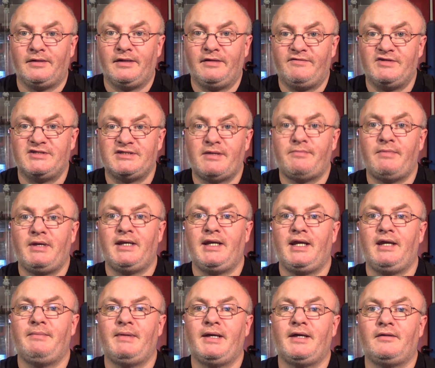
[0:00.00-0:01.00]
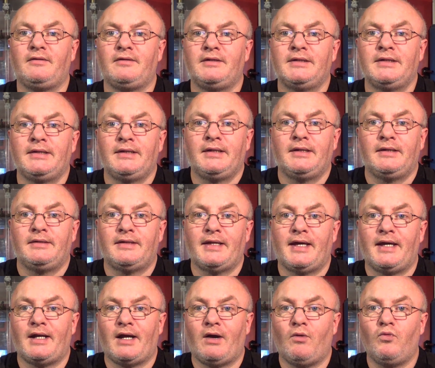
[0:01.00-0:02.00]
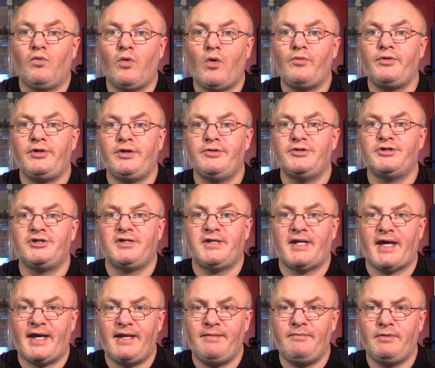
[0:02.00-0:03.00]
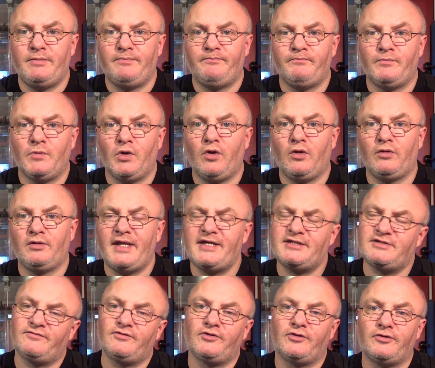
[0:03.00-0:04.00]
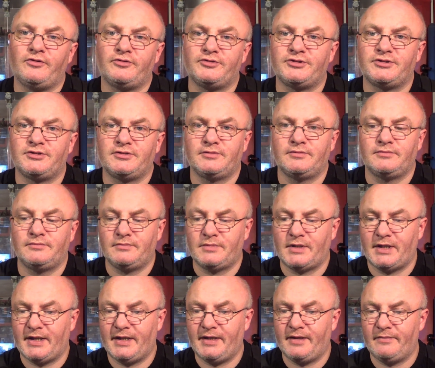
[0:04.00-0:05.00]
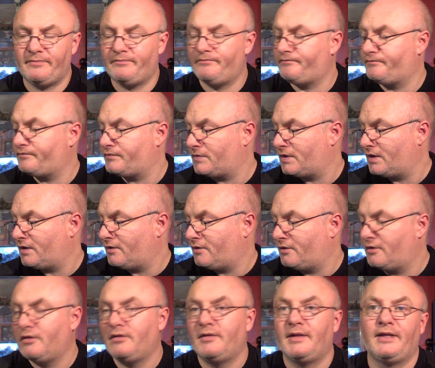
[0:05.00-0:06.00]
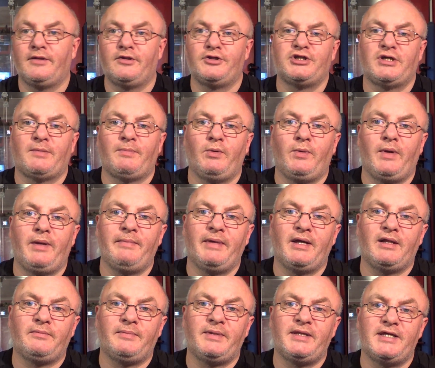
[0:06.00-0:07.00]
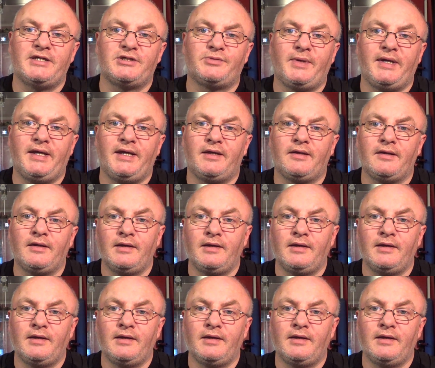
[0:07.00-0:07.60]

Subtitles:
If you send me an email, then I won't use your name, unless of course, like the chap who emailed me this week,